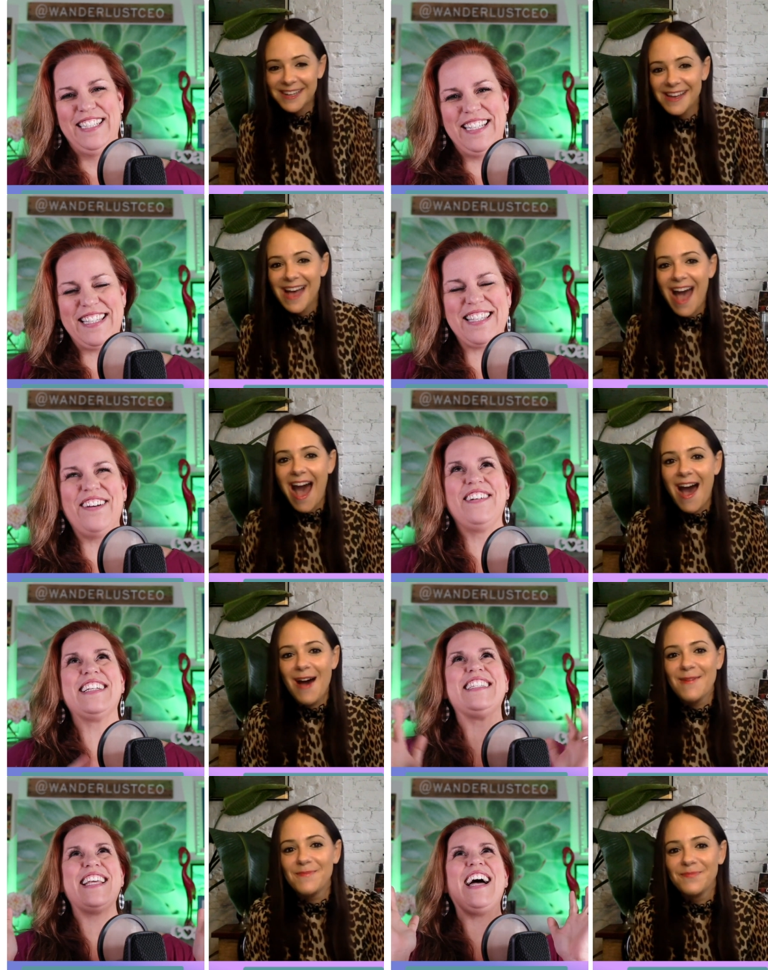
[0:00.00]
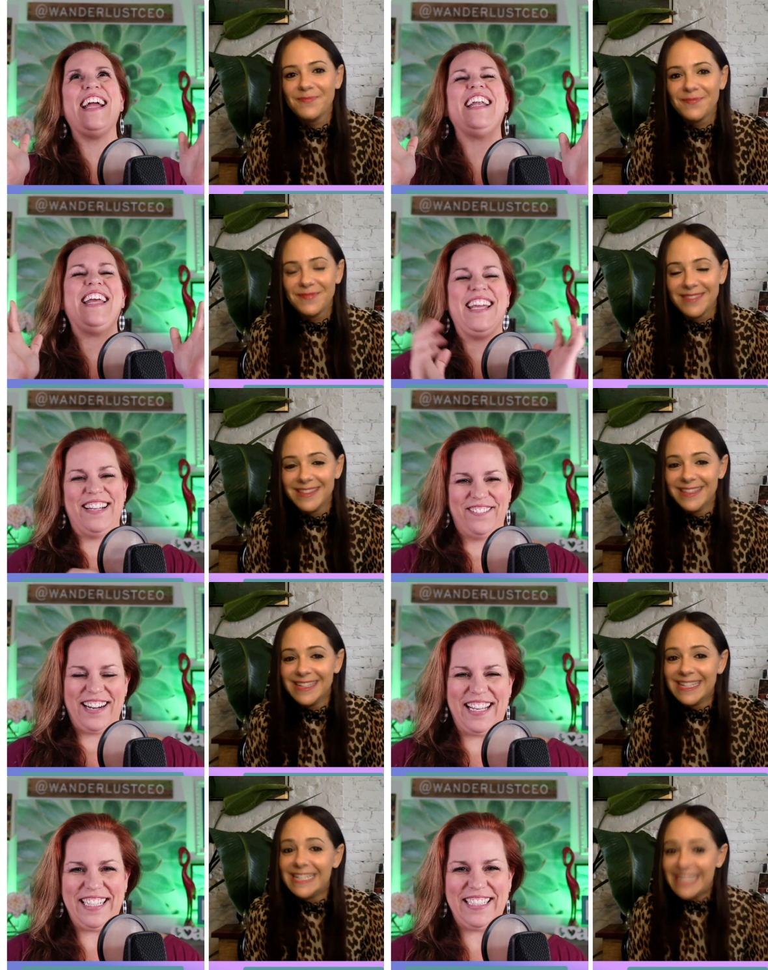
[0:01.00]
Speaker 1: That's so um, exciting,
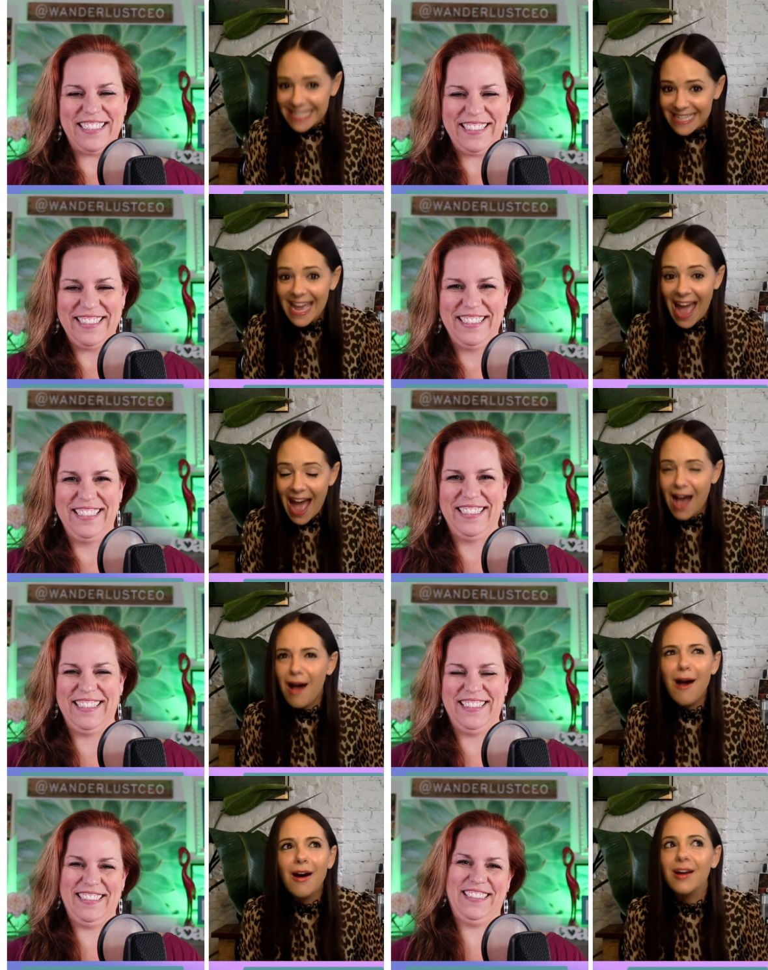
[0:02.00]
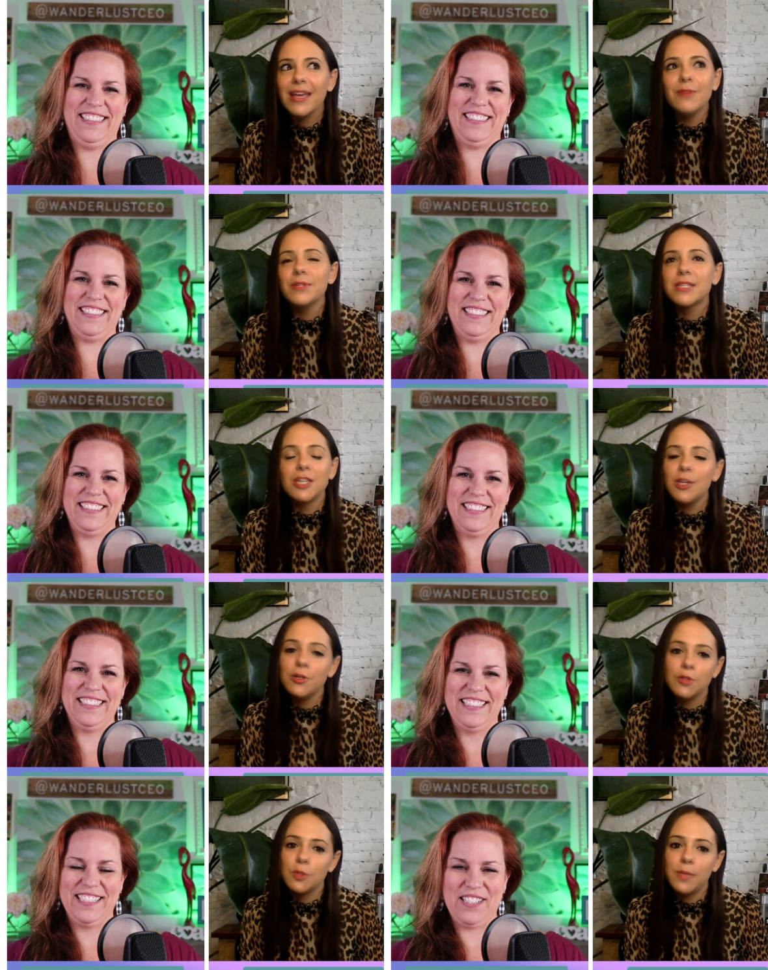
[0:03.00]
right?
Speaker 2: Yeah. Oh, it was
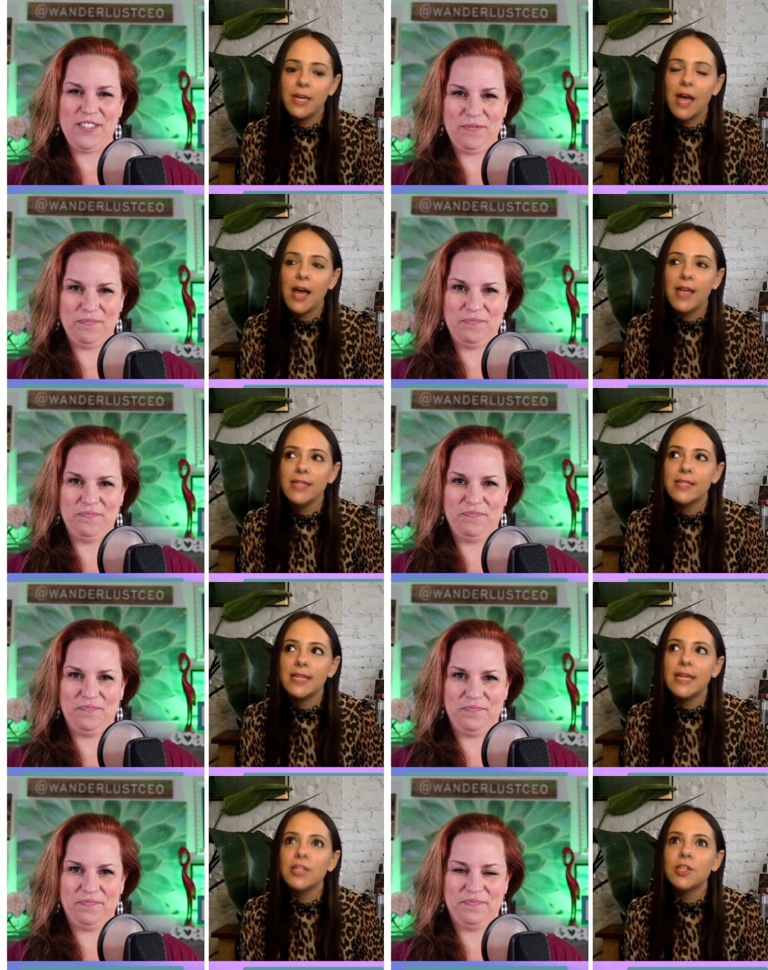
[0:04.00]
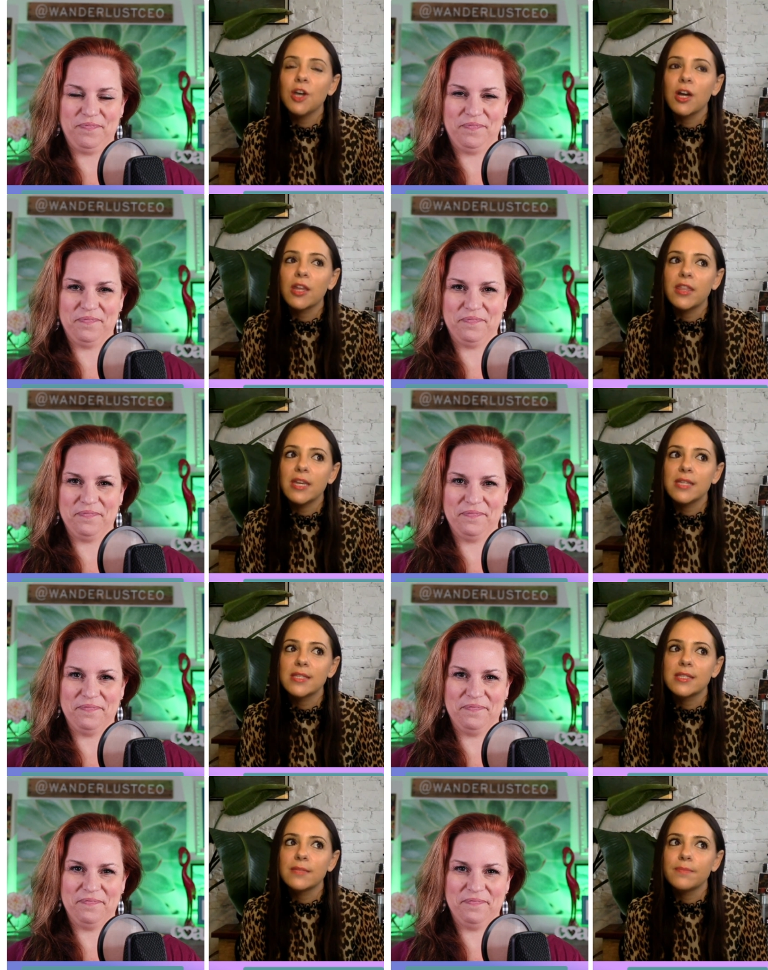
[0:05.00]
huge because it took
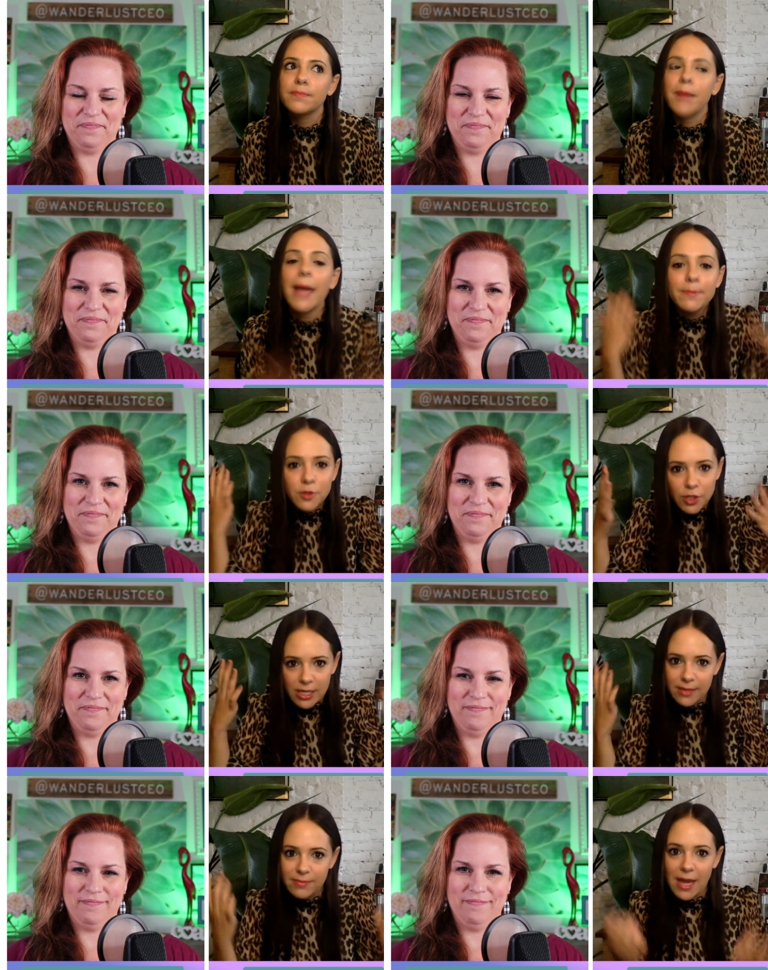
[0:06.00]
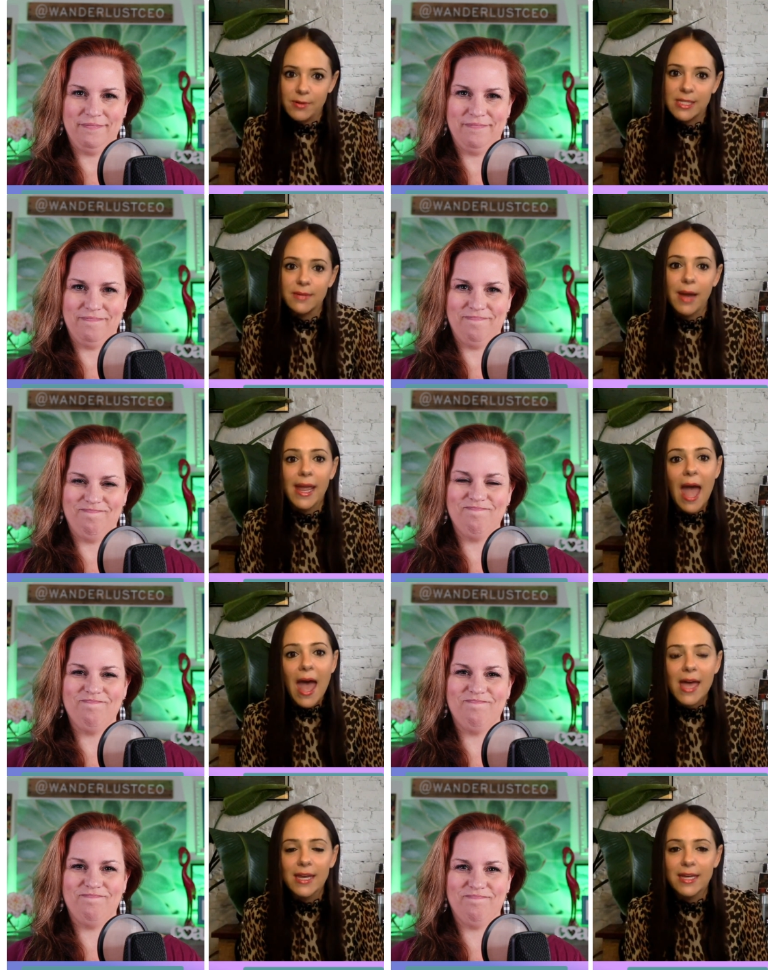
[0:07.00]
this pipe dream that was in my head